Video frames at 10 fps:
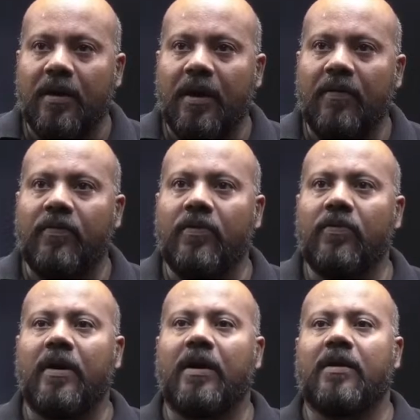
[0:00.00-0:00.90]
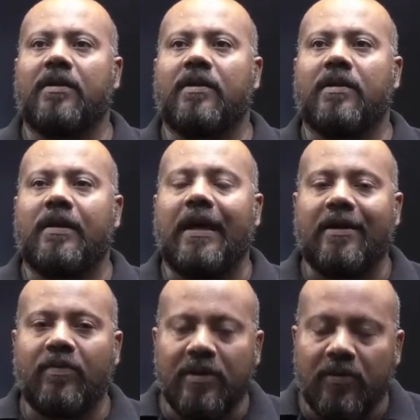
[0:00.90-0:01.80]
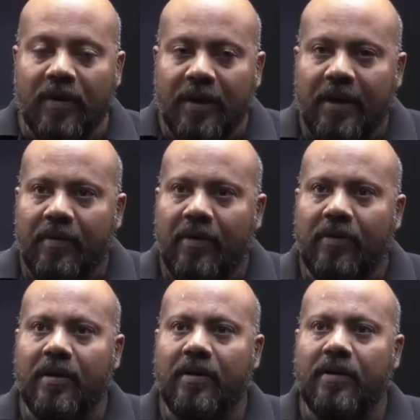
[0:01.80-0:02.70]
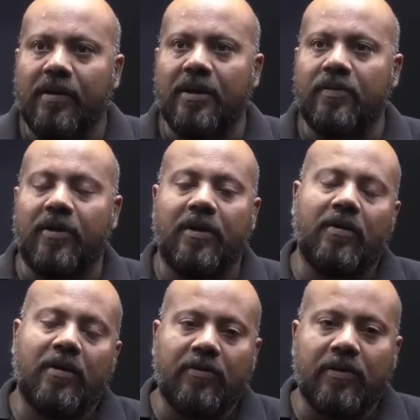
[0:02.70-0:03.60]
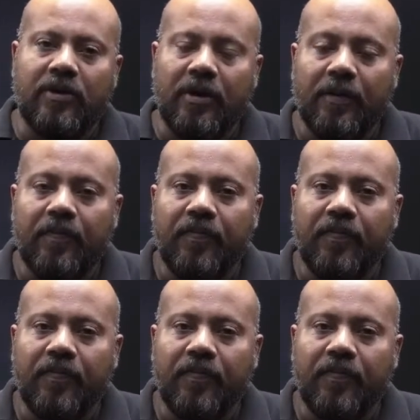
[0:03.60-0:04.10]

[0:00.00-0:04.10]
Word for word: if you are that much worried about this particular question,